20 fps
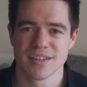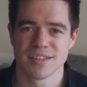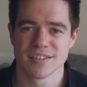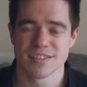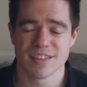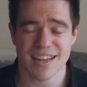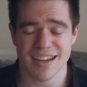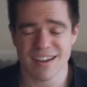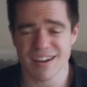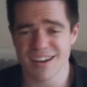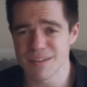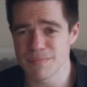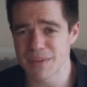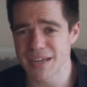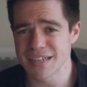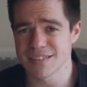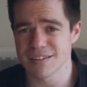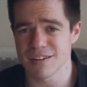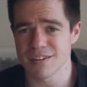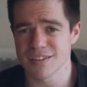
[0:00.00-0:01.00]
So that kind of
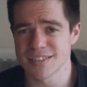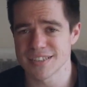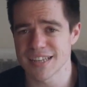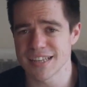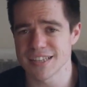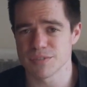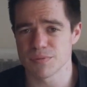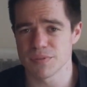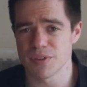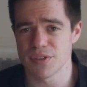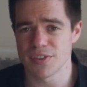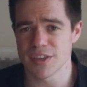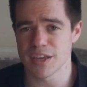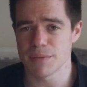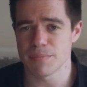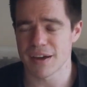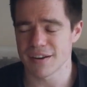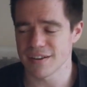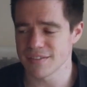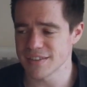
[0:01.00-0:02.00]
makes a lot of sense when you think
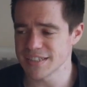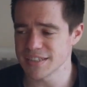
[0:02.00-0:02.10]
about it.